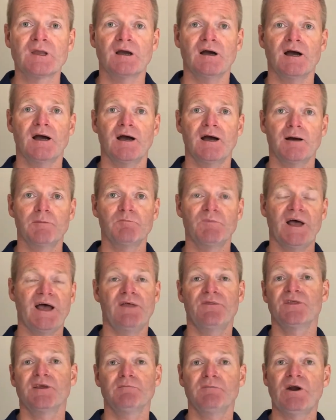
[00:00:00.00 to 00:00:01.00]

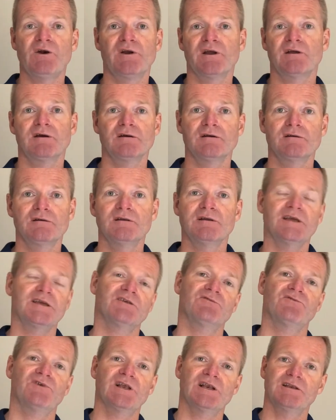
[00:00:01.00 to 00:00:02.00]
and the American is
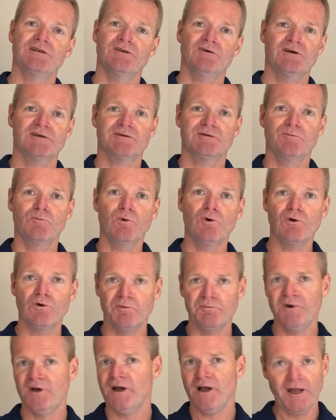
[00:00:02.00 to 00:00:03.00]
feeling nice and
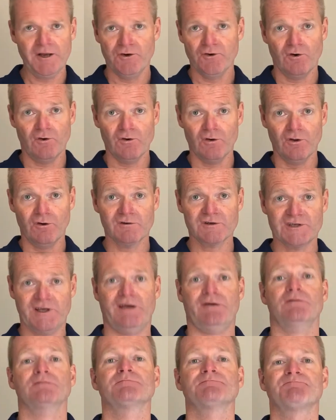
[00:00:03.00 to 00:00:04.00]
warm and not locked
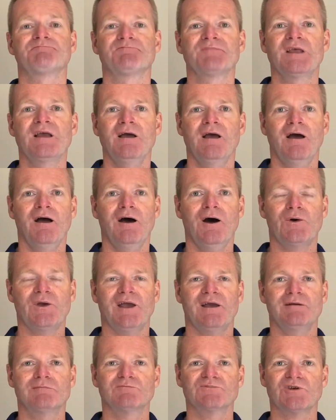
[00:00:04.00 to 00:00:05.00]
out. Okay,
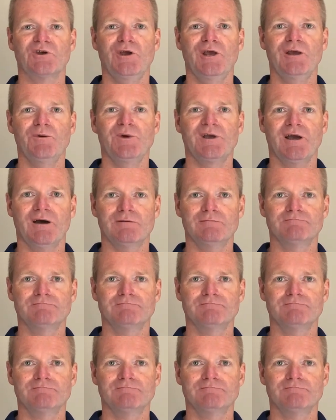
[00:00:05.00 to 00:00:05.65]
so here we go.